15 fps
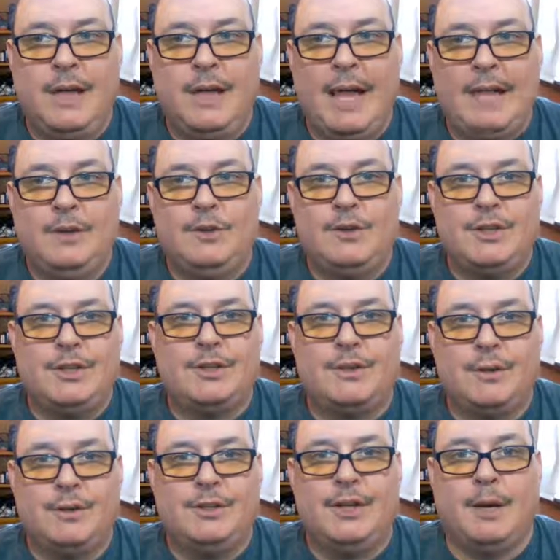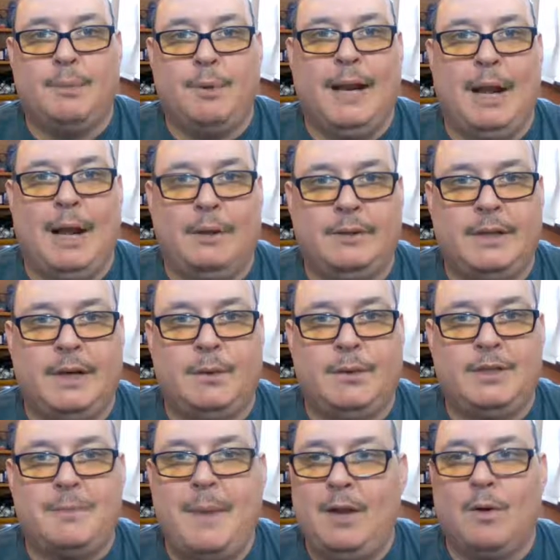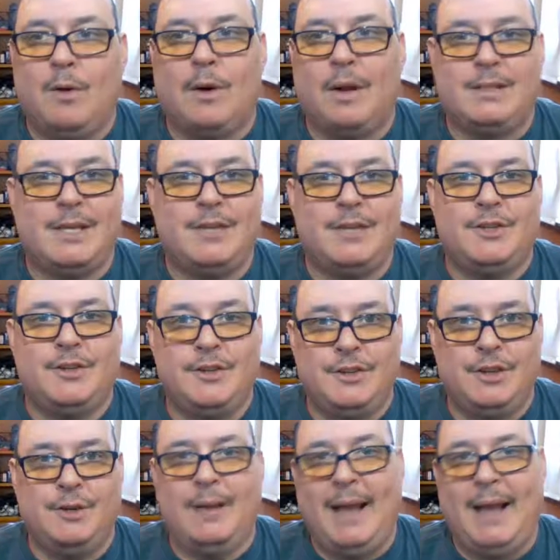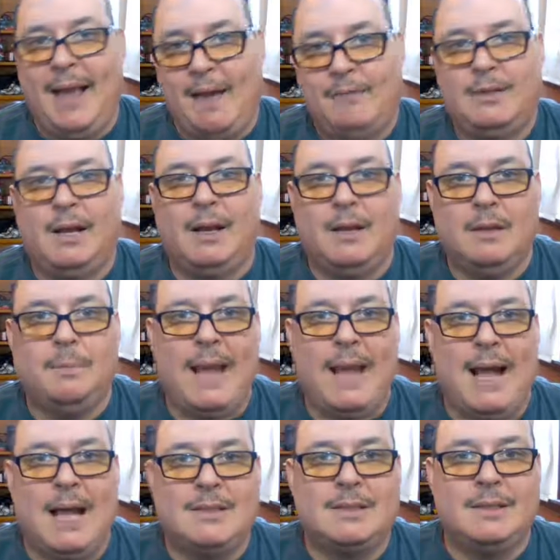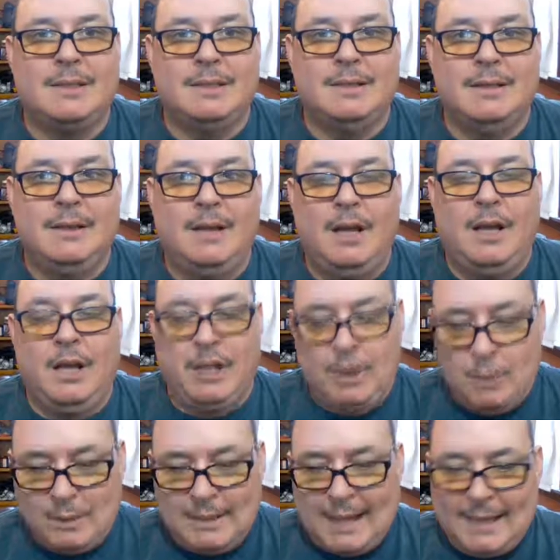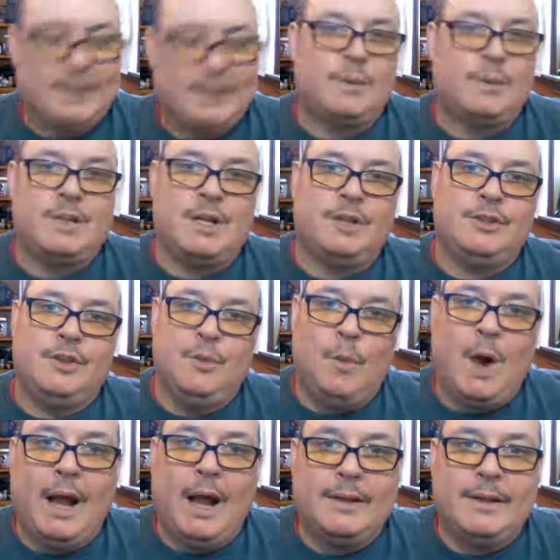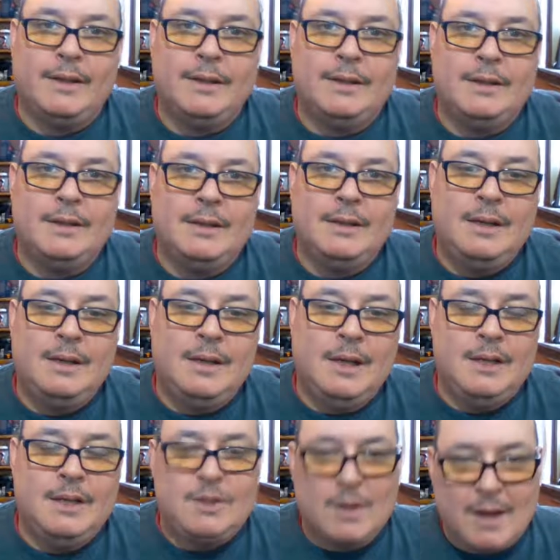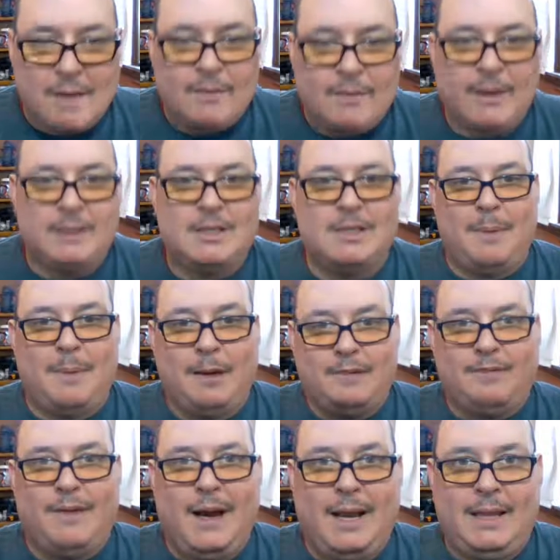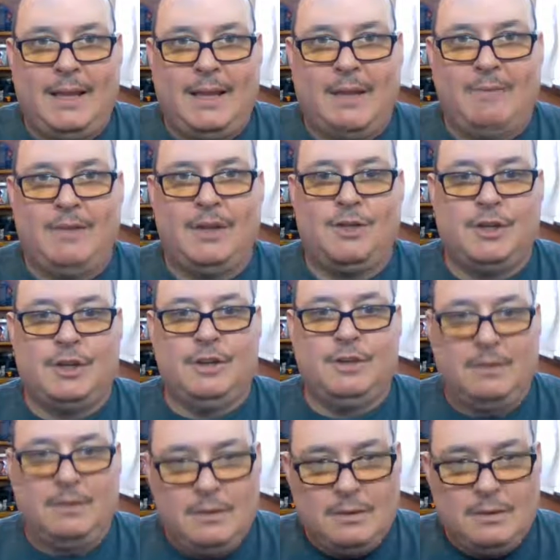and you just throw SharePoint out there, which many organizations do and have done in the past, you will not get the results you want. So governance is about defining that vision,